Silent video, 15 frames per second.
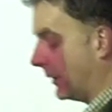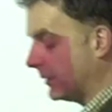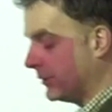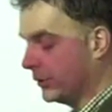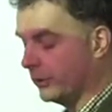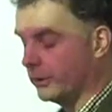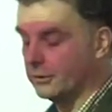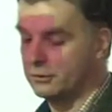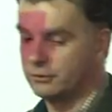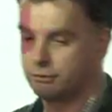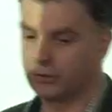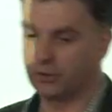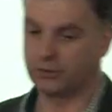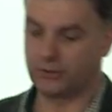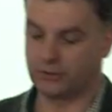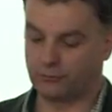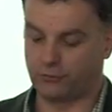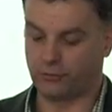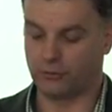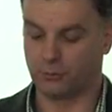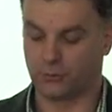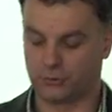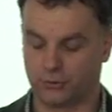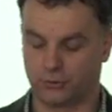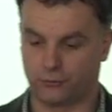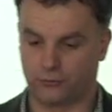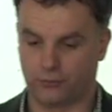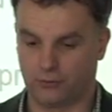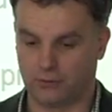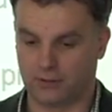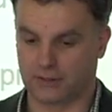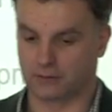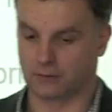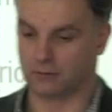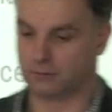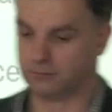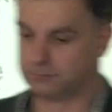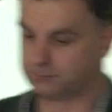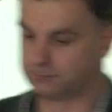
make sure you're not charging too much or too little.